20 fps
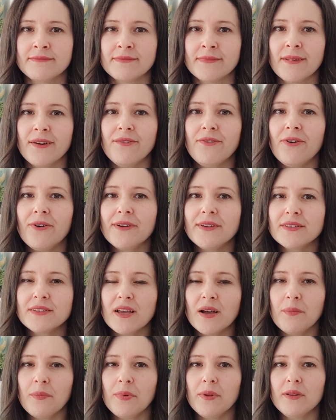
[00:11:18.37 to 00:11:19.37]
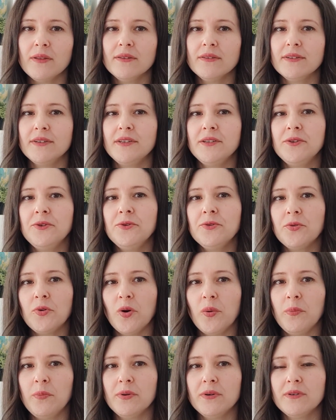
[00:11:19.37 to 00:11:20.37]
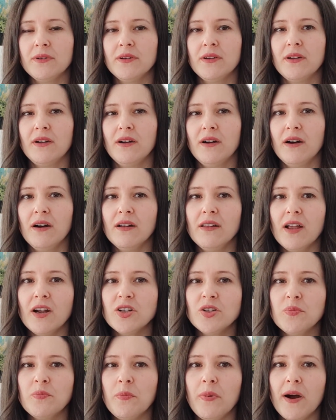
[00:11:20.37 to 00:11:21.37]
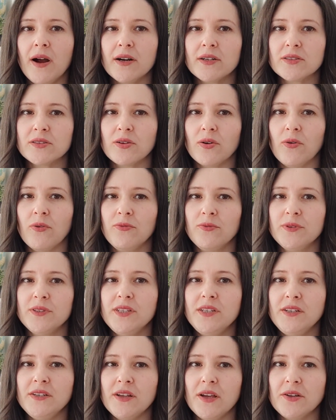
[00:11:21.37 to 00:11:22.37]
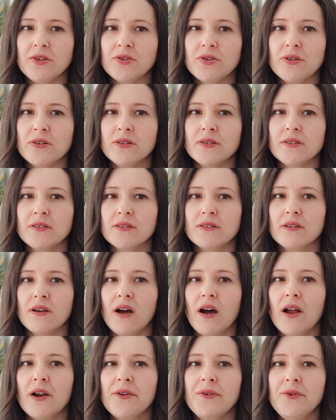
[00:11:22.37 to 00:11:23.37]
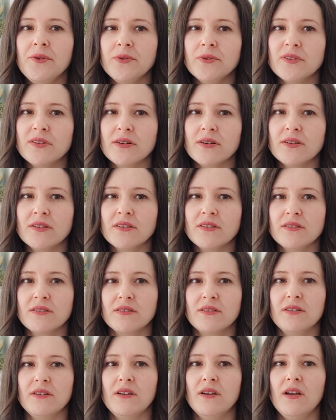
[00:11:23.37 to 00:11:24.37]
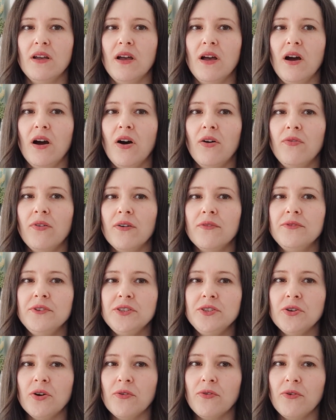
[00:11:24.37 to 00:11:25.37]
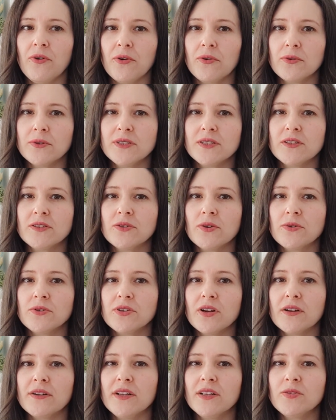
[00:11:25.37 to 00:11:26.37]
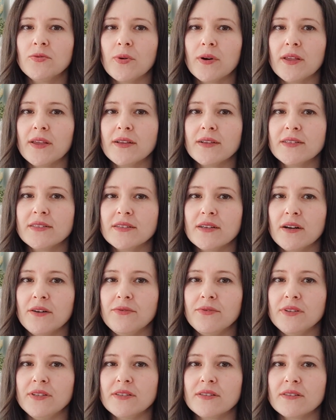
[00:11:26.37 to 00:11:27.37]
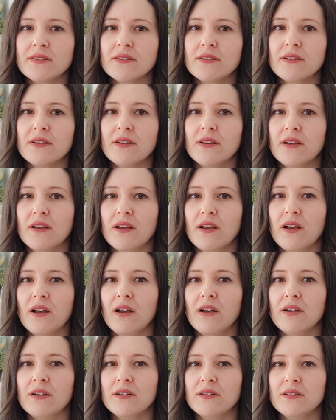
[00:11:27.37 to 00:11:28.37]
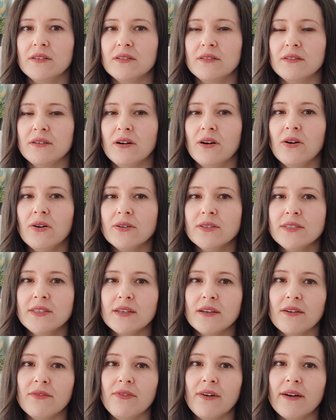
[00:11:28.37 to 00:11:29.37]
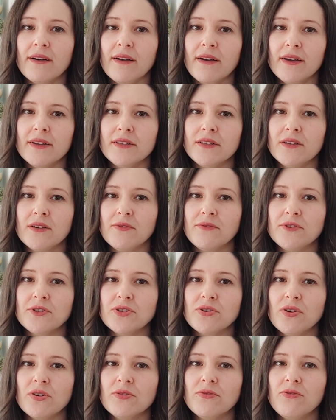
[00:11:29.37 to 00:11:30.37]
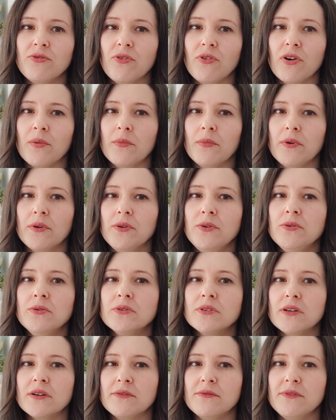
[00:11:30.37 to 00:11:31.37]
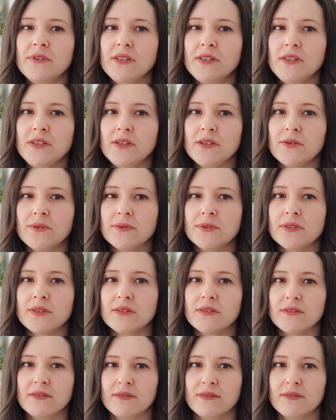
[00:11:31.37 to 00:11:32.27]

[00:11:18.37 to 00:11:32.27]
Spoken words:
For example, in Europe, a large part of teenagers are users of a video-focused social networking service, hosting a variety of short-form user videos.